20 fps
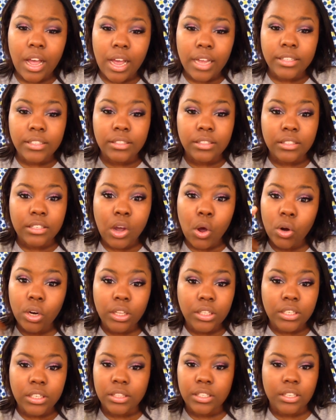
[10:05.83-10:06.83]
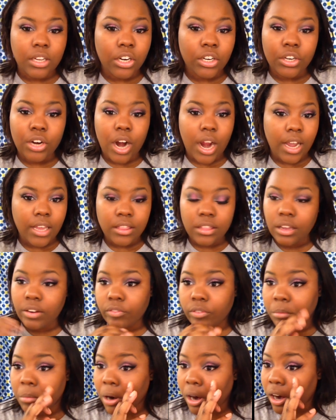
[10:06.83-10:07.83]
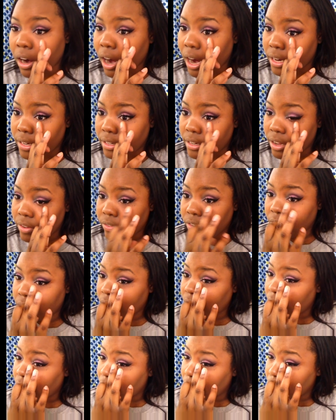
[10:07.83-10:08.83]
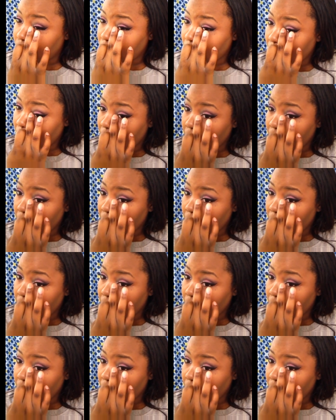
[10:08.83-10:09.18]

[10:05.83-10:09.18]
I totally took this under eye thing from her. I definitely did.